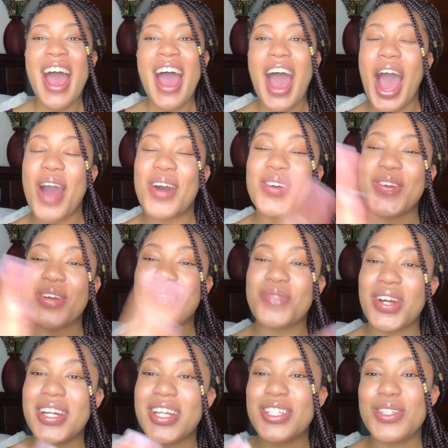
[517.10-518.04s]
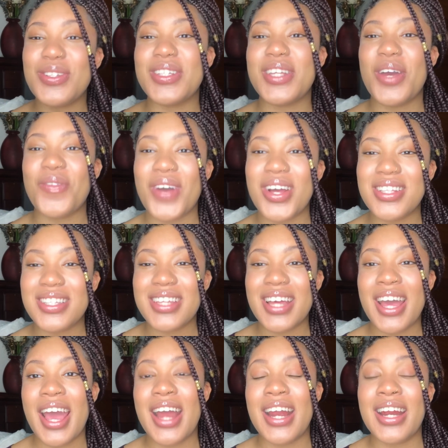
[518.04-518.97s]
I would work Monday, Tuesday,
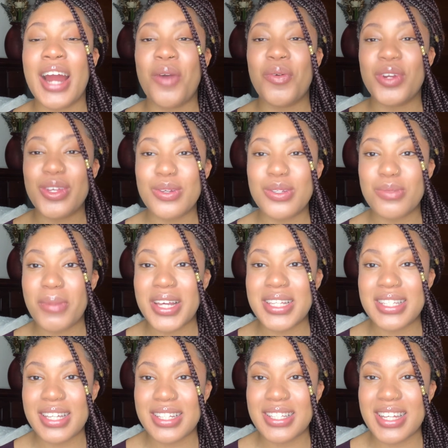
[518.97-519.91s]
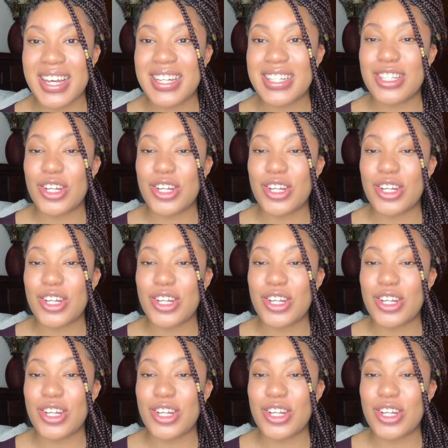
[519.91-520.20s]
Wednesday, and then I would use my sick days